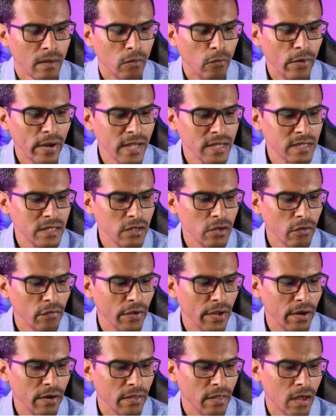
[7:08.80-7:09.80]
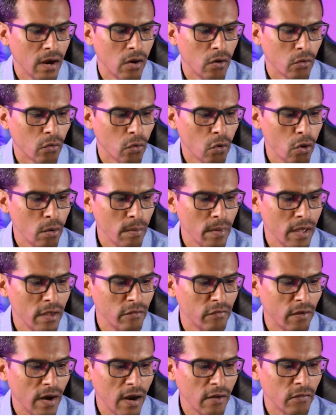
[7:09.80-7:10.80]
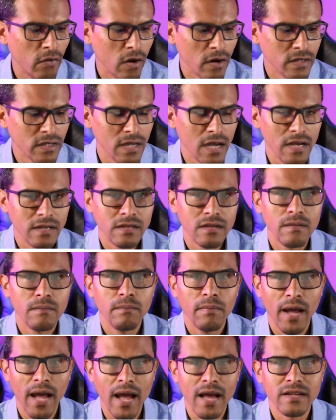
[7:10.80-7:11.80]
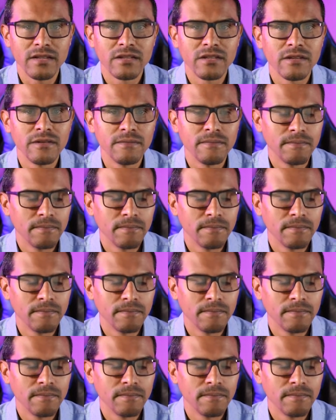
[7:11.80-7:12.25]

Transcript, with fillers: we can see over here that our Chrome and Firefox tests passed.